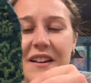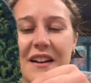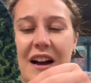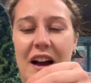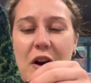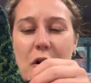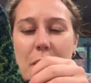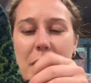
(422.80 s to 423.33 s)

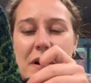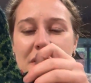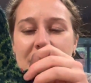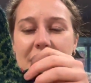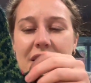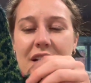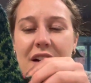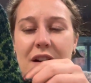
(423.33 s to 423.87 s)
I hope I don't
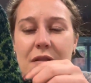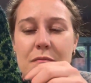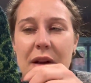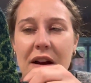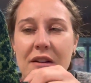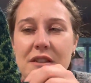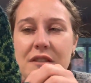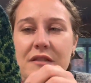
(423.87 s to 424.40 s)
get like a
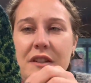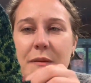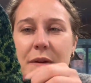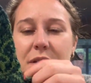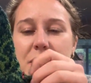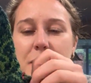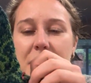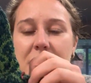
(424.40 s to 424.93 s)
barrage of
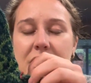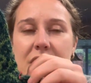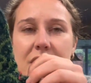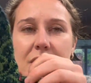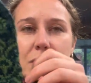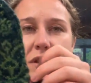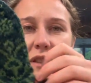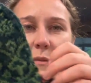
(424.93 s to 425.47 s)
emails being like,
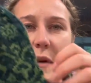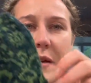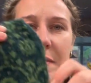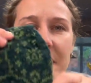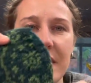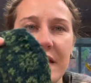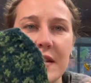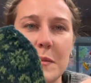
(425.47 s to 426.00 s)
please make
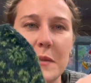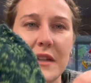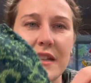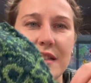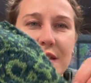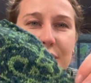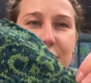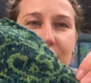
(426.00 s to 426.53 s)
me this,
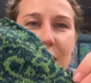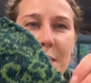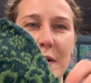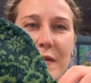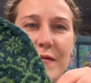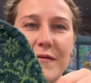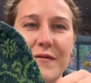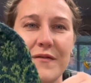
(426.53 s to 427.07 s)
because if
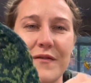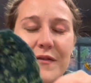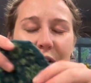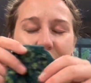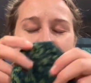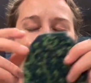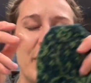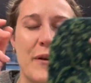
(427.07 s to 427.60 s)

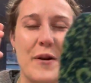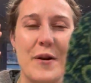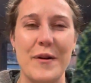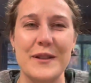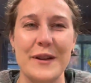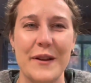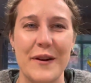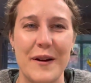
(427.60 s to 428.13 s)
if we don't know
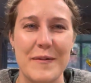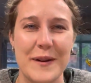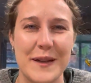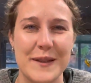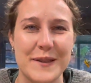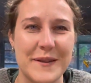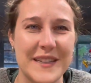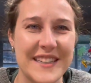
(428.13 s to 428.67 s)
each other, I'm not
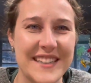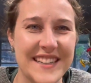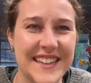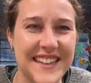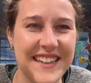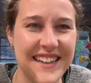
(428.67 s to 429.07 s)
doing it.